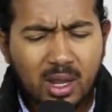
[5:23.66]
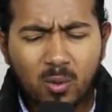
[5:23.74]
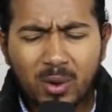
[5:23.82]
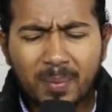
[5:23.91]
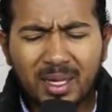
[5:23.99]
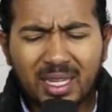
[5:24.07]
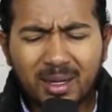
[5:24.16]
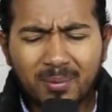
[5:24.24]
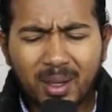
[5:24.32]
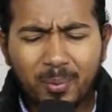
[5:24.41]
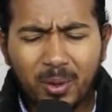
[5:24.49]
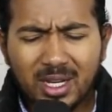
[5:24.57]
We begin
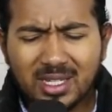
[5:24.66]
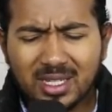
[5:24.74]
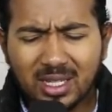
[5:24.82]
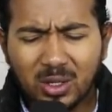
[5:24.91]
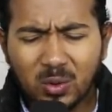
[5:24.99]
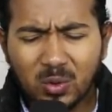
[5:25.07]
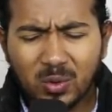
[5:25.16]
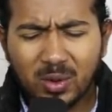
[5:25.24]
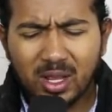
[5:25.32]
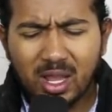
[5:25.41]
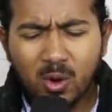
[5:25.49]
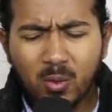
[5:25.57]
by praising you.
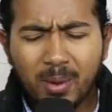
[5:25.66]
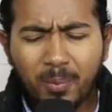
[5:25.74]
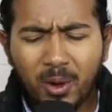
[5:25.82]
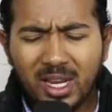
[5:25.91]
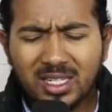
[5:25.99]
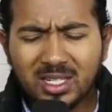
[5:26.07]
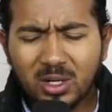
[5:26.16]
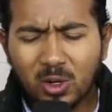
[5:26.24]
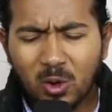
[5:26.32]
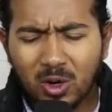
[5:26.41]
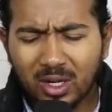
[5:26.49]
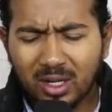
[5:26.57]
We praise you,
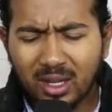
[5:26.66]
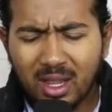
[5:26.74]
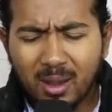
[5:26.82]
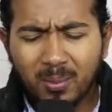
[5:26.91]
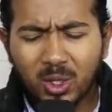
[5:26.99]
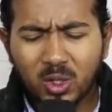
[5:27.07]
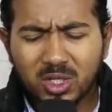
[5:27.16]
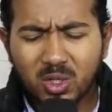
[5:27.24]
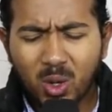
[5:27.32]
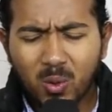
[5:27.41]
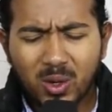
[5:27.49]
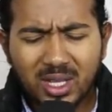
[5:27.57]
Lord, because
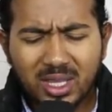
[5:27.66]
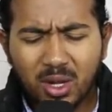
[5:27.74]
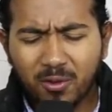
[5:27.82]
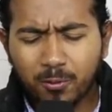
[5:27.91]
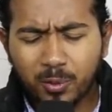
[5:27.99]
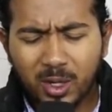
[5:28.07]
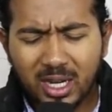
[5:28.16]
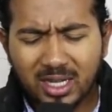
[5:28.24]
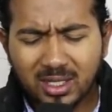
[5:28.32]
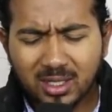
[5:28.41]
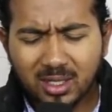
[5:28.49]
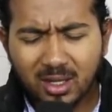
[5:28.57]
you are worthy of
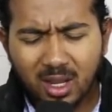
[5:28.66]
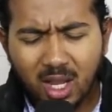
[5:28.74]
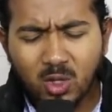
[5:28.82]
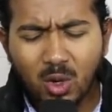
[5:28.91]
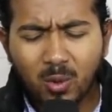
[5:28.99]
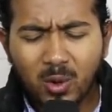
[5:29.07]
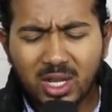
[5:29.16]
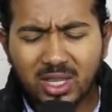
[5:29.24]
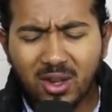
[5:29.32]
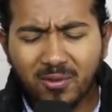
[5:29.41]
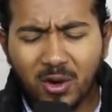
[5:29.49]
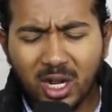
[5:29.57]
praise. You are
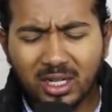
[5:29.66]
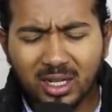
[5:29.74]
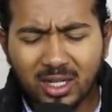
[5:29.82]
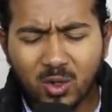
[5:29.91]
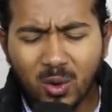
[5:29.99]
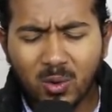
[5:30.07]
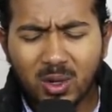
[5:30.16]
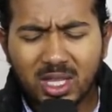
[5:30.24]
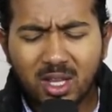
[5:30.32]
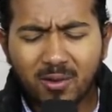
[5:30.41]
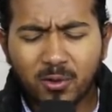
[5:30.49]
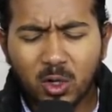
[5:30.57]
worthy of honor. You are
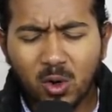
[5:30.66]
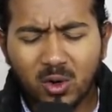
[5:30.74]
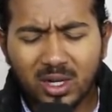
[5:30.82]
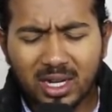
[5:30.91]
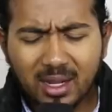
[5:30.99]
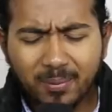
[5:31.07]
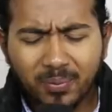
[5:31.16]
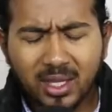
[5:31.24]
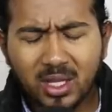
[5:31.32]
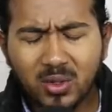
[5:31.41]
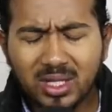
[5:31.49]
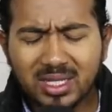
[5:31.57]
worthy of glory.
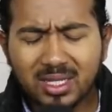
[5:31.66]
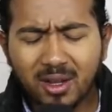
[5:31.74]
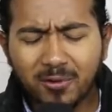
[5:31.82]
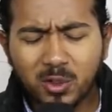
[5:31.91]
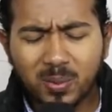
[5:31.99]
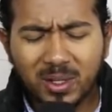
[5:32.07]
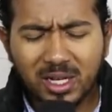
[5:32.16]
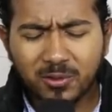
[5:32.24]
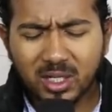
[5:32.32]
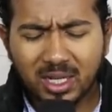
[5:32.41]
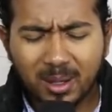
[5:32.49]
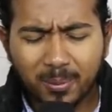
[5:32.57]
You deserve to be
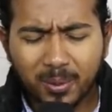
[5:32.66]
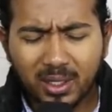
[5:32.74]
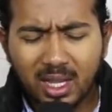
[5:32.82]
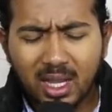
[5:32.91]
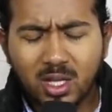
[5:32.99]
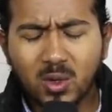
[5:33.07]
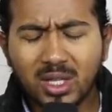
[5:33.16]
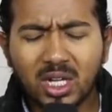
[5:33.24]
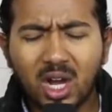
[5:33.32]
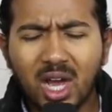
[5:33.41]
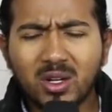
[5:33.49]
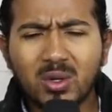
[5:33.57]
lifted up. You are the
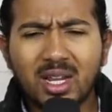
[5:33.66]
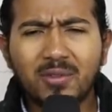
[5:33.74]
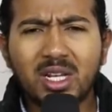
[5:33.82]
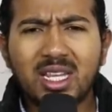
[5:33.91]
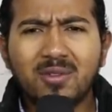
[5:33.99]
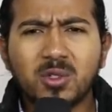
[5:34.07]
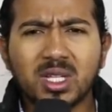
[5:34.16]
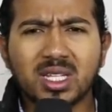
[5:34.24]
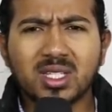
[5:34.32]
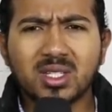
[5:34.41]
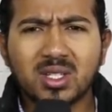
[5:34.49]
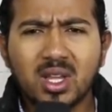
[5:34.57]
God who never leaves
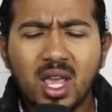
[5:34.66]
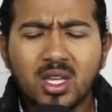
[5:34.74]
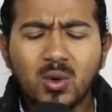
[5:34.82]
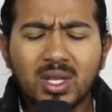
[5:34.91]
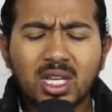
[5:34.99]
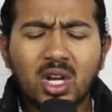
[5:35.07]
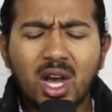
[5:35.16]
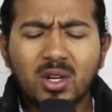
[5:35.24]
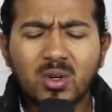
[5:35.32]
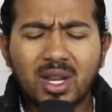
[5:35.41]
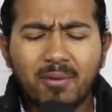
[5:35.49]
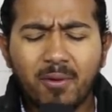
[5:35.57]
us. You are the God
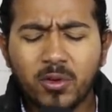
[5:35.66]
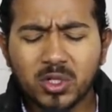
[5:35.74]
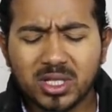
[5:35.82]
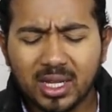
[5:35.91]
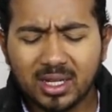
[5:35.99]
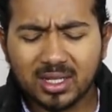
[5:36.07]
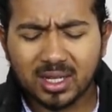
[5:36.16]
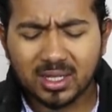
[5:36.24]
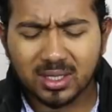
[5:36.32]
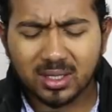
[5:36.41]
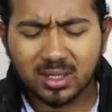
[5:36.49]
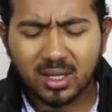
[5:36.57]
who never forsakes
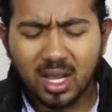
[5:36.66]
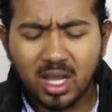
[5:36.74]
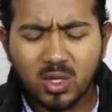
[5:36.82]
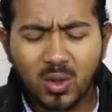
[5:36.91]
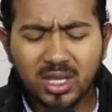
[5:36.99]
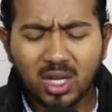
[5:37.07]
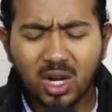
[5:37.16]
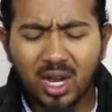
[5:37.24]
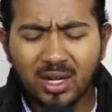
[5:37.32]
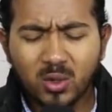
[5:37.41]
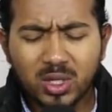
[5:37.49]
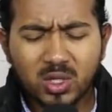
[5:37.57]
us. You are the
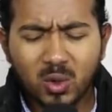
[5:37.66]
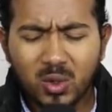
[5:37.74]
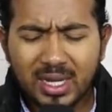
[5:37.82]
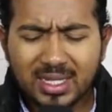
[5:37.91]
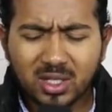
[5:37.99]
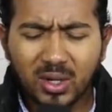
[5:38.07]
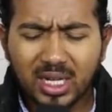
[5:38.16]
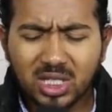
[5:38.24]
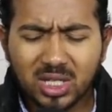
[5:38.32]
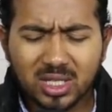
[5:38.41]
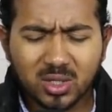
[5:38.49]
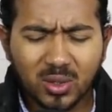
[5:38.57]
God who is always
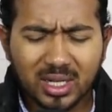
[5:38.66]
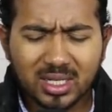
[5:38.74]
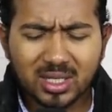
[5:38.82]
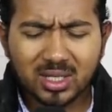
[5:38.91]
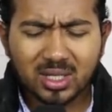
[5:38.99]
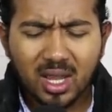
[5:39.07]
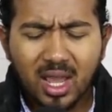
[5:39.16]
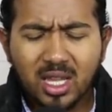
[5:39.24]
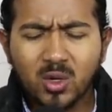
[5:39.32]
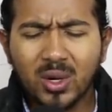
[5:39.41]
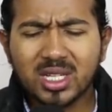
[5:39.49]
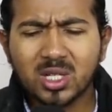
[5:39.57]
gracious to us.
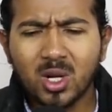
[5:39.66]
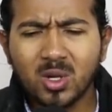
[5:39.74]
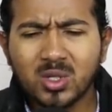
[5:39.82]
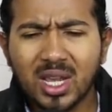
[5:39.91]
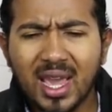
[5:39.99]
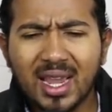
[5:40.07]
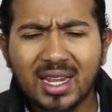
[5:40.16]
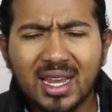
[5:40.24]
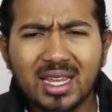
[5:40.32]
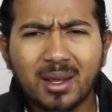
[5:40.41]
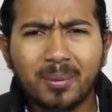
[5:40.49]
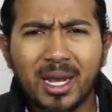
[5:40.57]
You are slow to anger
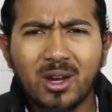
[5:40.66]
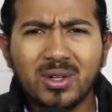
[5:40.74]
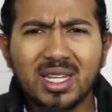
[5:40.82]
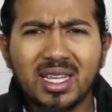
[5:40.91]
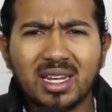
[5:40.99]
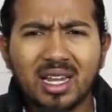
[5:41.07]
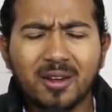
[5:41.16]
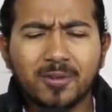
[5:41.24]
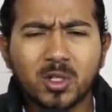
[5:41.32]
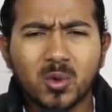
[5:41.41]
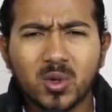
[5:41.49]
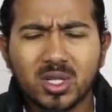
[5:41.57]
and abounding in love
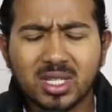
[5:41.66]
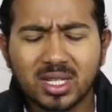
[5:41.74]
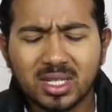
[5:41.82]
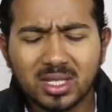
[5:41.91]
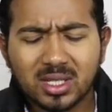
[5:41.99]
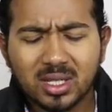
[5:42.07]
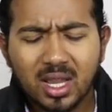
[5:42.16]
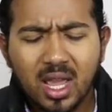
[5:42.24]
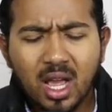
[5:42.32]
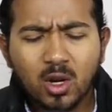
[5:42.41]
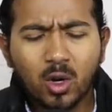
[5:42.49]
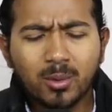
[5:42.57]
towards us.
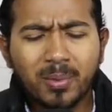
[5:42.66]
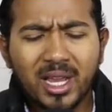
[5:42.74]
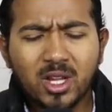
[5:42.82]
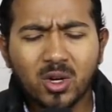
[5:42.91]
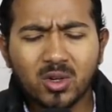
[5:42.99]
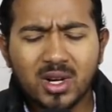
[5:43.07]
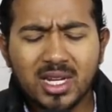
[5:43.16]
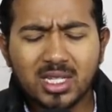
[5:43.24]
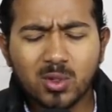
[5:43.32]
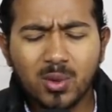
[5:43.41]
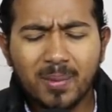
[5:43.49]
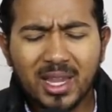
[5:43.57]
Lord, by your
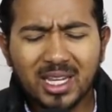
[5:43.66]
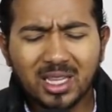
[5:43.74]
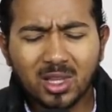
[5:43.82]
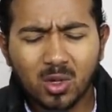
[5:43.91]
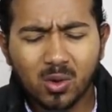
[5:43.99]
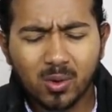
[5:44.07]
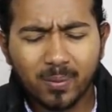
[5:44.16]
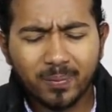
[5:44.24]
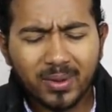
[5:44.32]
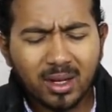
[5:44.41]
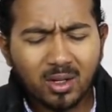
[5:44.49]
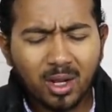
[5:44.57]
grace we make it through.
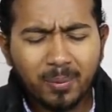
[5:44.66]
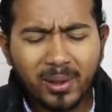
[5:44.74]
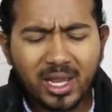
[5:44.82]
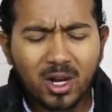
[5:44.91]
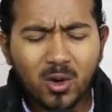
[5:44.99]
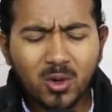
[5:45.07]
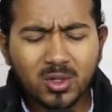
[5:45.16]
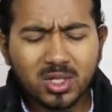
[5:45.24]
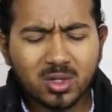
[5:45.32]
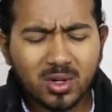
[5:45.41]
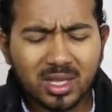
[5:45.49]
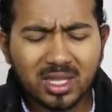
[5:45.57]
Not by our own
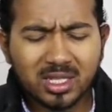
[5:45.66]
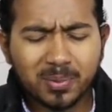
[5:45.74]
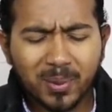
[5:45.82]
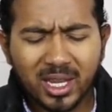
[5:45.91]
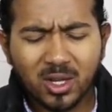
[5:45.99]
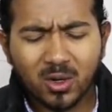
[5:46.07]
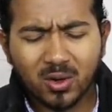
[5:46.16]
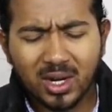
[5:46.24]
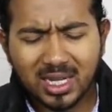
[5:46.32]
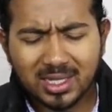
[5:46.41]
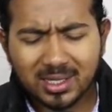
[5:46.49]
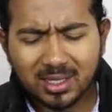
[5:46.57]
strength, it's by your
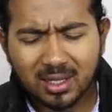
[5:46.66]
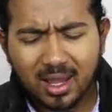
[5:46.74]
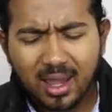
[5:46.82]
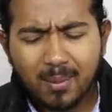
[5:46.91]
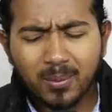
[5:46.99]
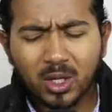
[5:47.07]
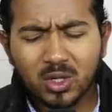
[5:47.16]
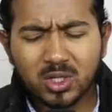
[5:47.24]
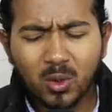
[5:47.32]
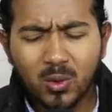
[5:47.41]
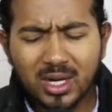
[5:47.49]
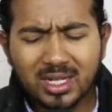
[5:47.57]
grace. Because
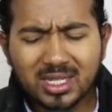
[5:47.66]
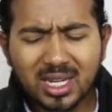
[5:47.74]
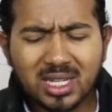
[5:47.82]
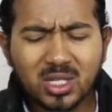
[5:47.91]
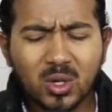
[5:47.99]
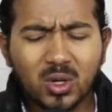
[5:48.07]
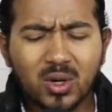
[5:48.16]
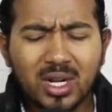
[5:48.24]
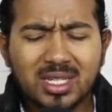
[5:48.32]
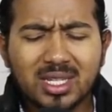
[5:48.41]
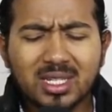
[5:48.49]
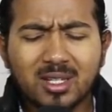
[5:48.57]
your word says your
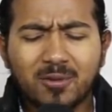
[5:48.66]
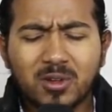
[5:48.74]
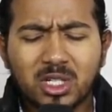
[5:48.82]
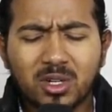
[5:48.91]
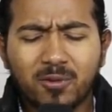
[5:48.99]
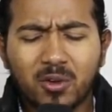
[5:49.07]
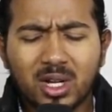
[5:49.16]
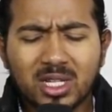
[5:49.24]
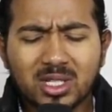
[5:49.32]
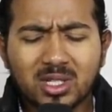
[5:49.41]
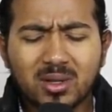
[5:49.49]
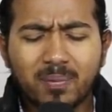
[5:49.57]
grace is sufficient for
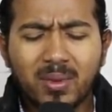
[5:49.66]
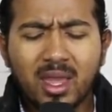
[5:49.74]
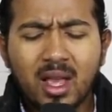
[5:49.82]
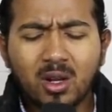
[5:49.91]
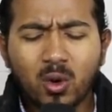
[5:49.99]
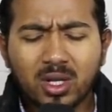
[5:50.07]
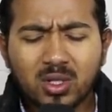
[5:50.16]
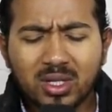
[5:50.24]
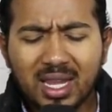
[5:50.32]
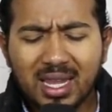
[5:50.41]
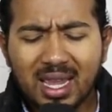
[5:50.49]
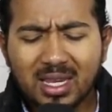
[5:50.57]
us. Lord,
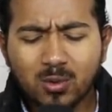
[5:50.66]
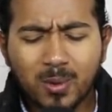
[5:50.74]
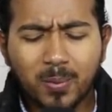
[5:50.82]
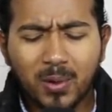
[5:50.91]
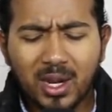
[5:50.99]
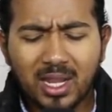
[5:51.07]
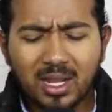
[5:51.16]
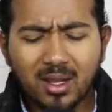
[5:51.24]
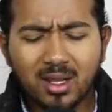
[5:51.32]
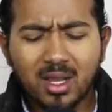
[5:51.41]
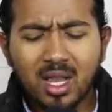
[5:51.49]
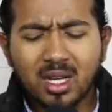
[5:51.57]
today as we pray,
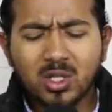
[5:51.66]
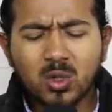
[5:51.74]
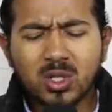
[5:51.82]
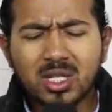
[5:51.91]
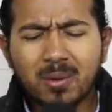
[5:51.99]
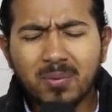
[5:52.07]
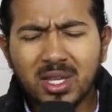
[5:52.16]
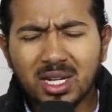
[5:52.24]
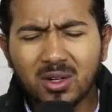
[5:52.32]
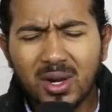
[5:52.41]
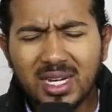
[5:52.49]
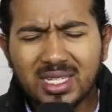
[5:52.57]
do something
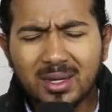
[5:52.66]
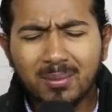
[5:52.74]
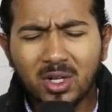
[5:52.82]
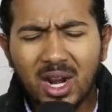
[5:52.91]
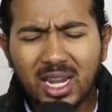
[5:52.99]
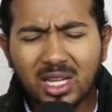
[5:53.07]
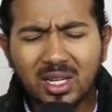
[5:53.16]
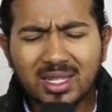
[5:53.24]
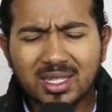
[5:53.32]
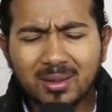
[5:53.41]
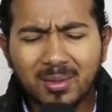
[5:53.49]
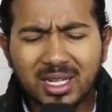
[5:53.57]
great and
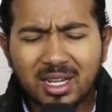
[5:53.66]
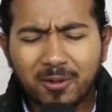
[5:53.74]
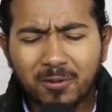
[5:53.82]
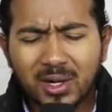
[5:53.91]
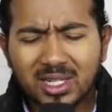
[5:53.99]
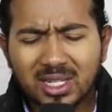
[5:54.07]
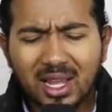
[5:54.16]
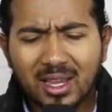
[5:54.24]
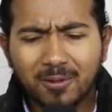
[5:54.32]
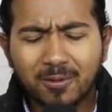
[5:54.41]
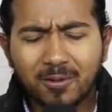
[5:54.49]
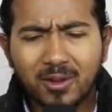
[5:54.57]
miraculous in my dear friend's life.